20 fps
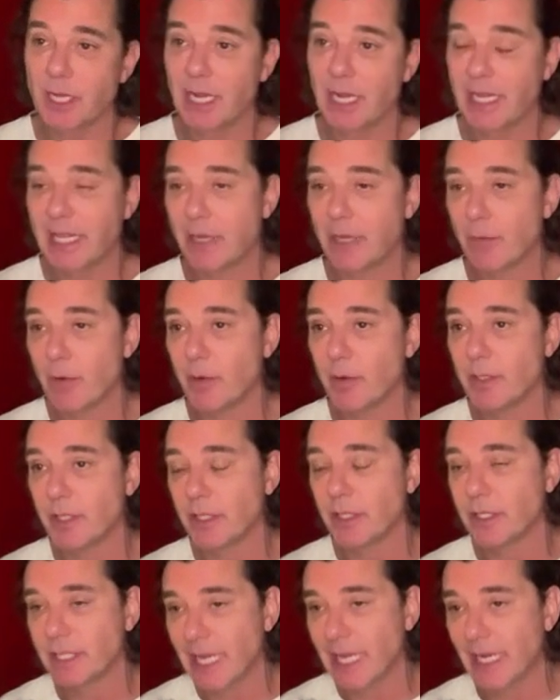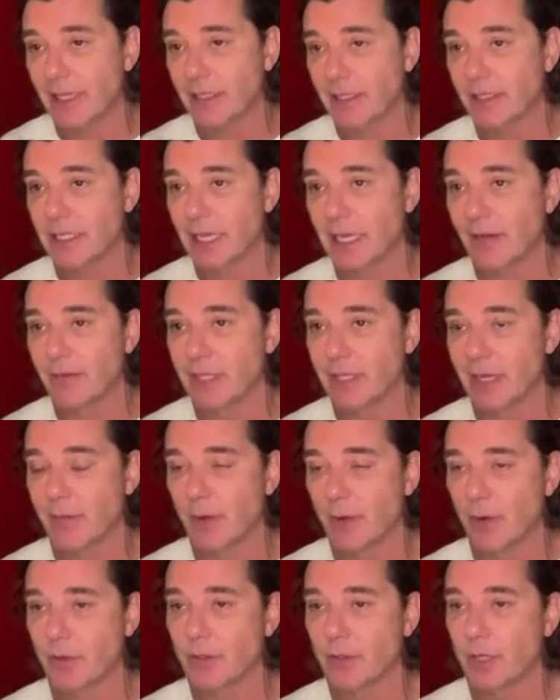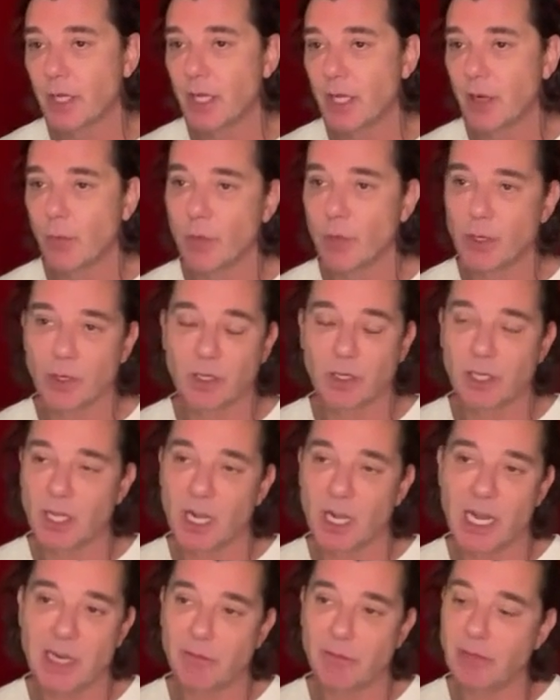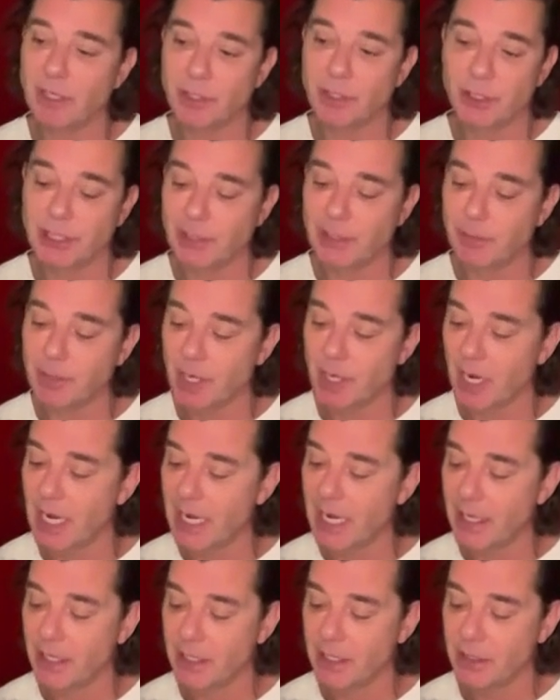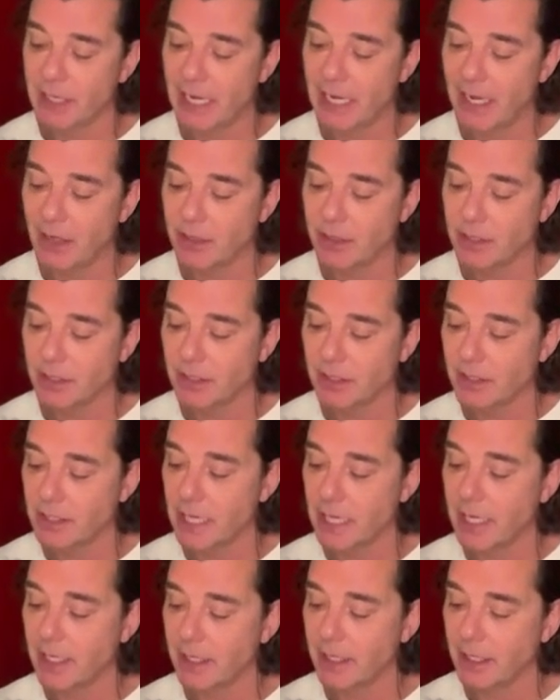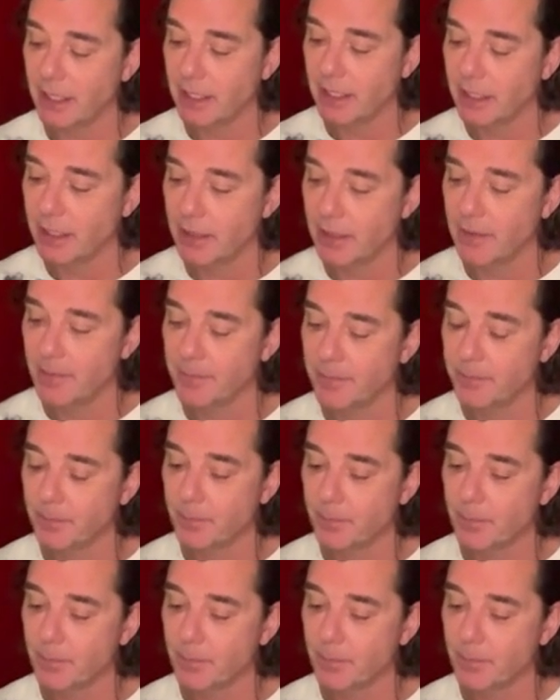And then when we did the second set of demos, we got a really cheap guy in this housing estate in